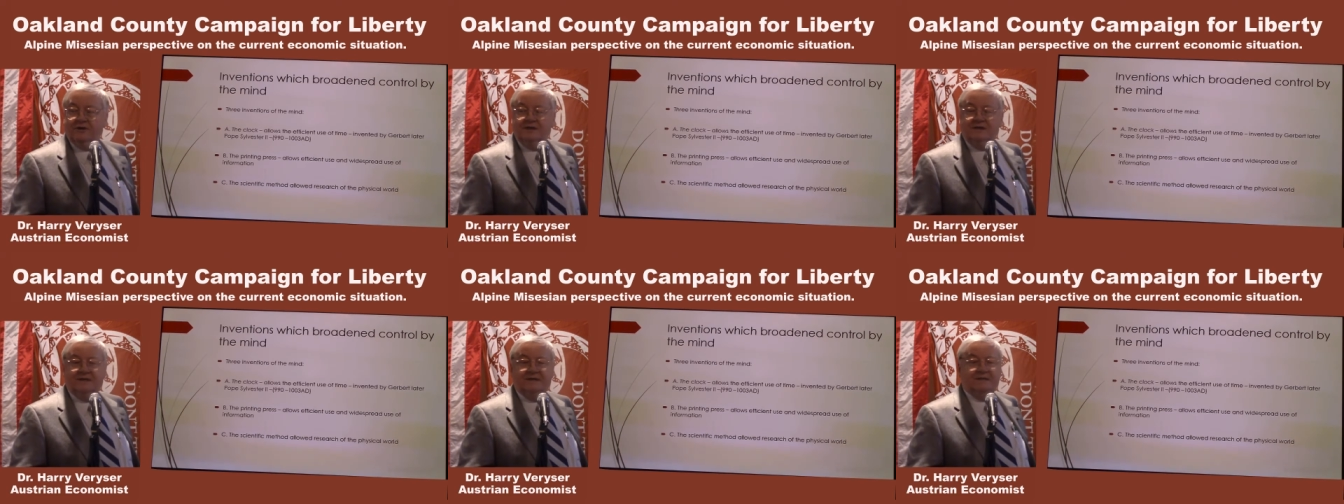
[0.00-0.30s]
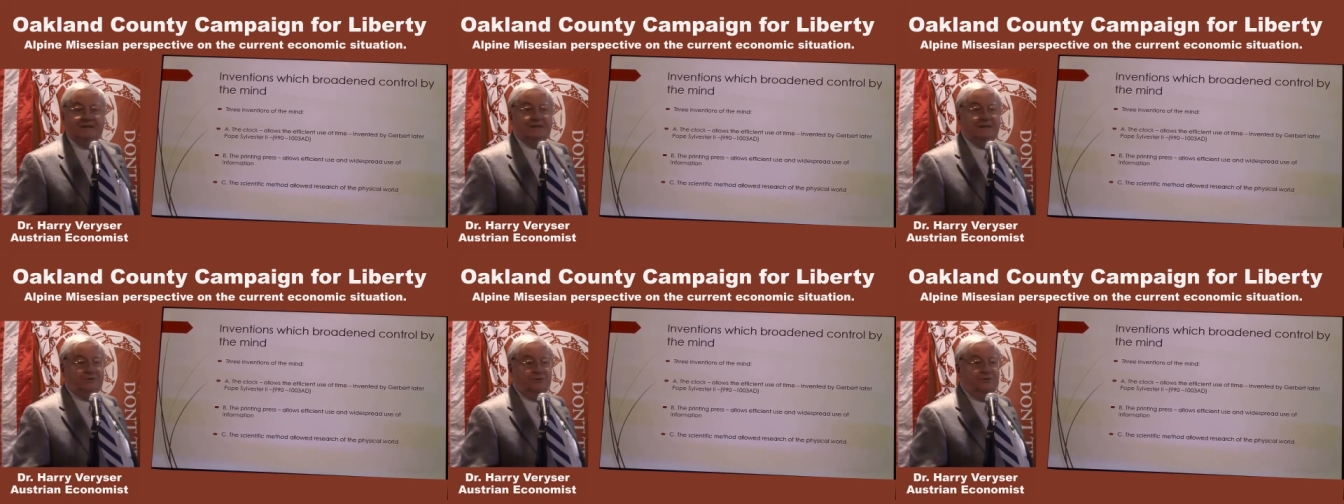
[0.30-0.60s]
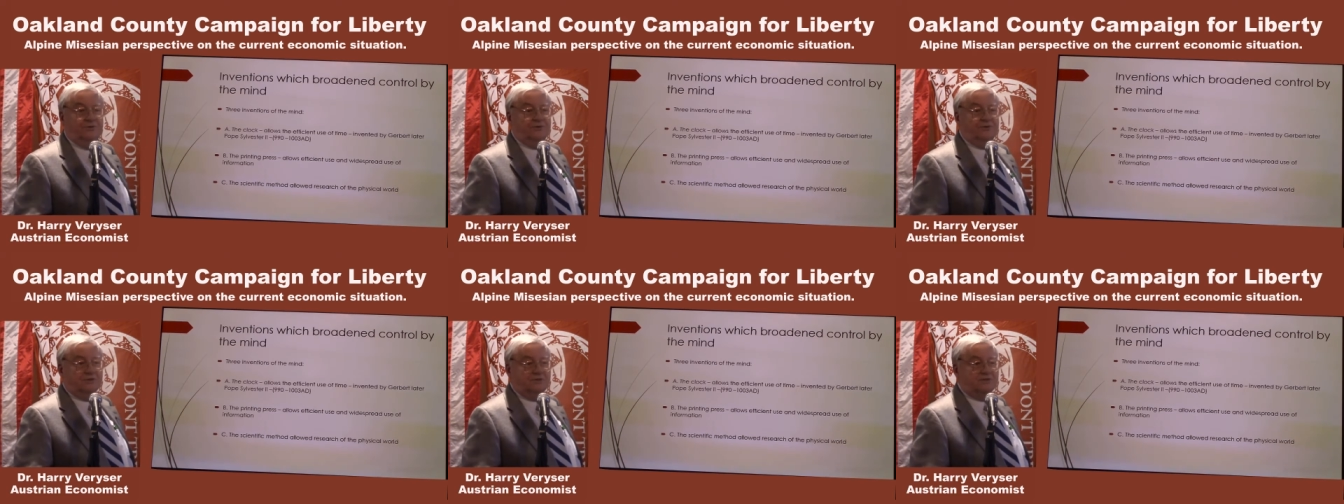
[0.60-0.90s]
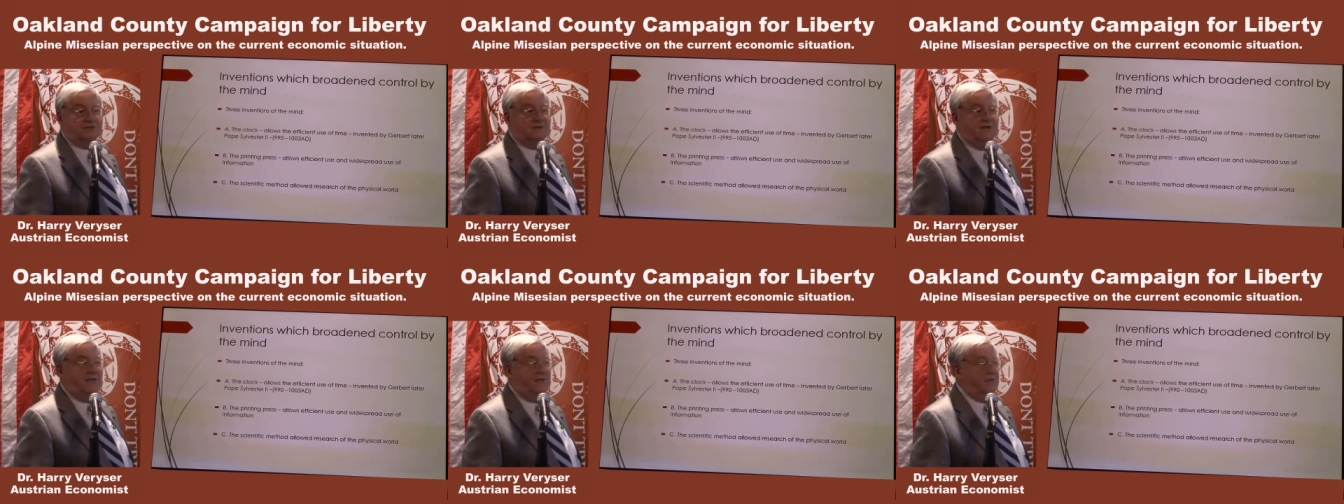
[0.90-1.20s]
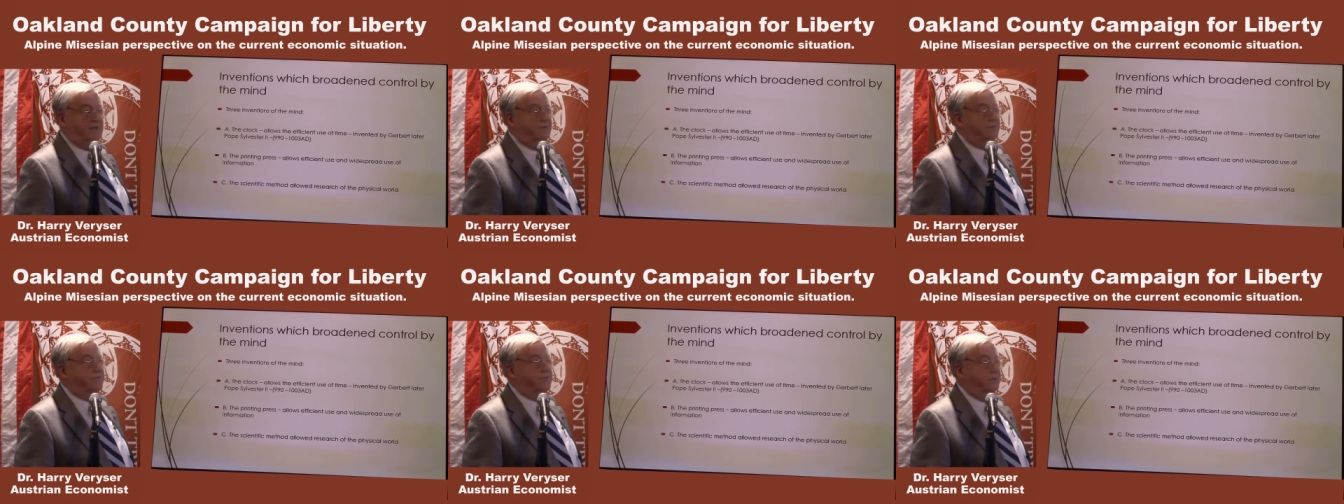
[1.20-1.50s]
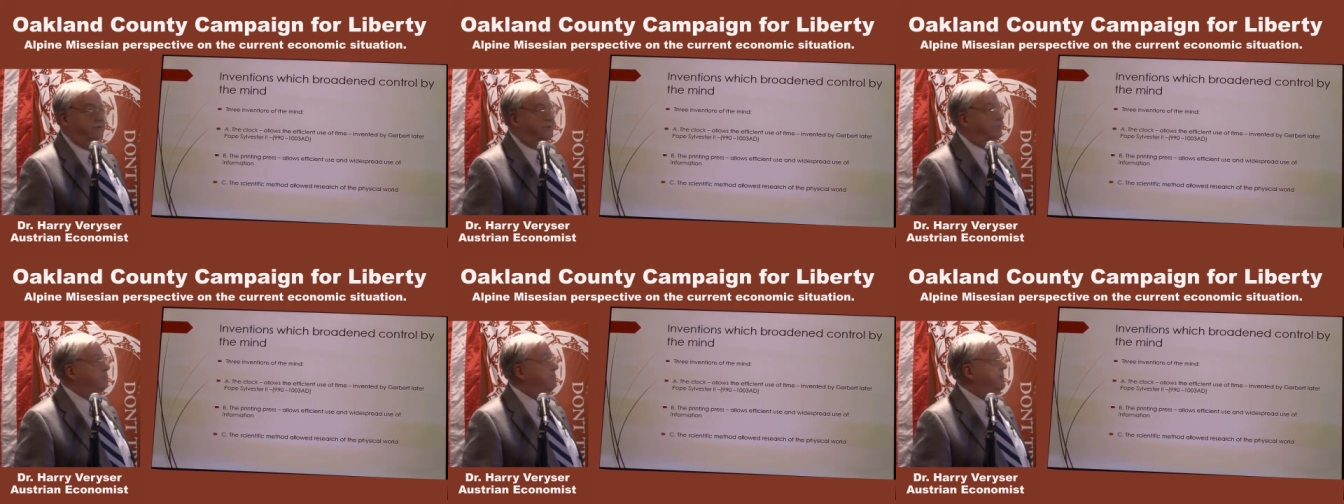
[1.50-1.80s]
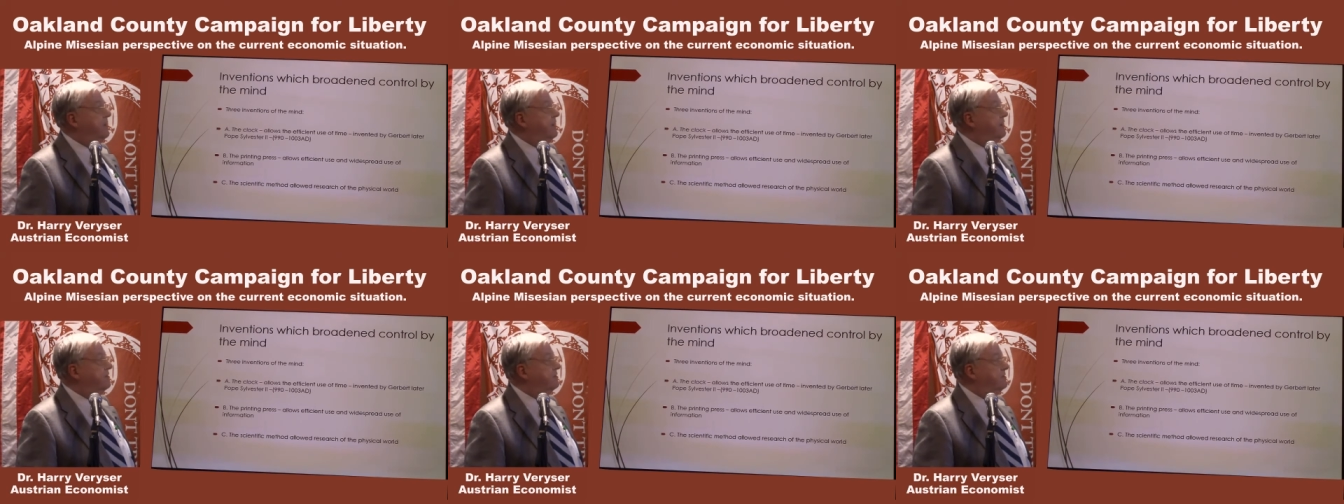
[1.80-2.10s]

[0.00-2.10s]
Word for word: it took a scholar or a monk